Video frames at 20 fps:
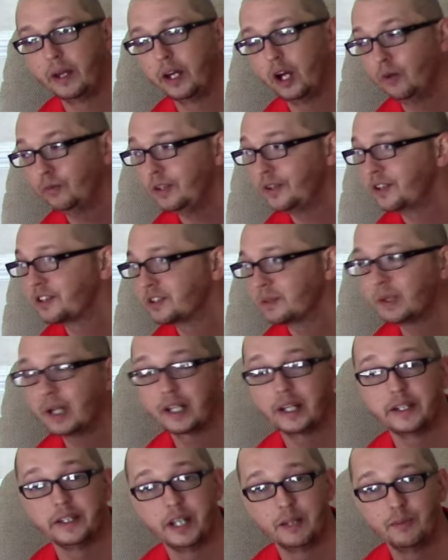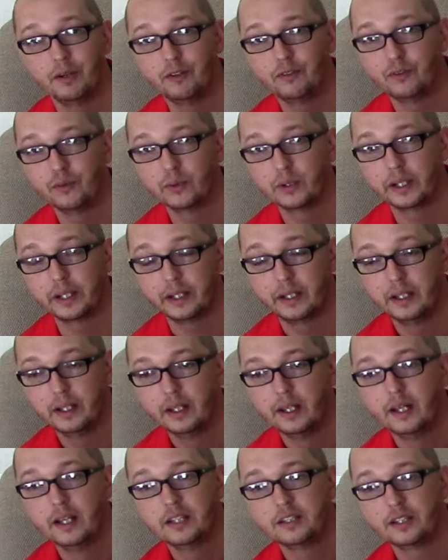Hopefully there's some kind of demo for it
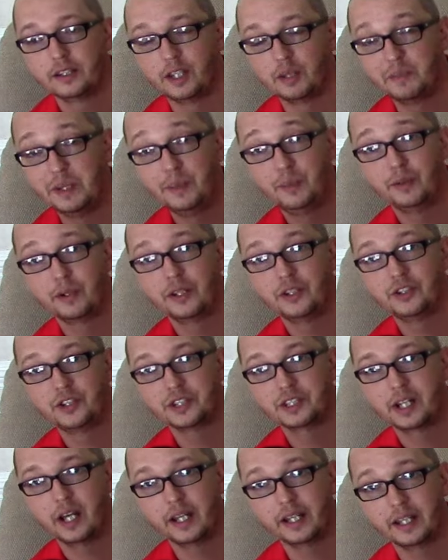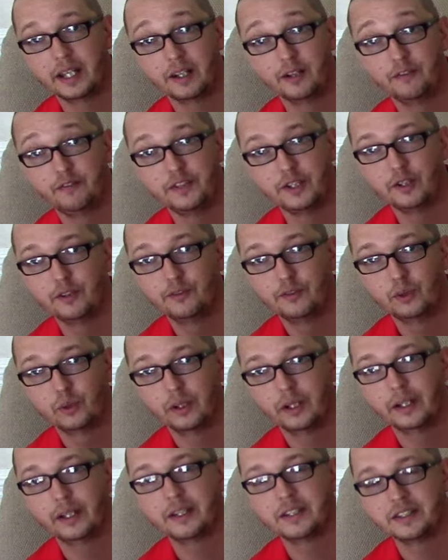so that people can just kind of get a feel for
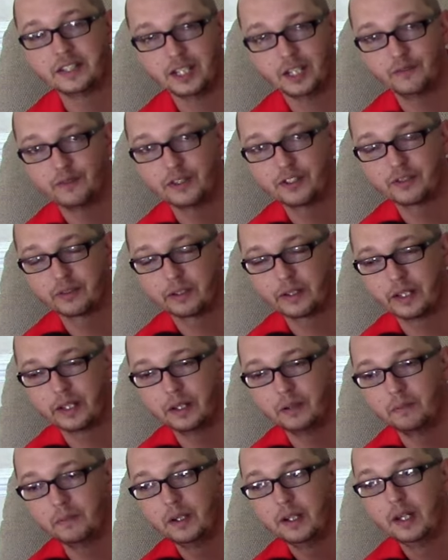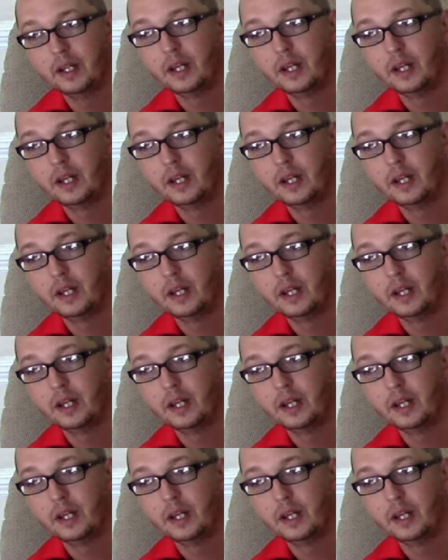it and see if it's for them,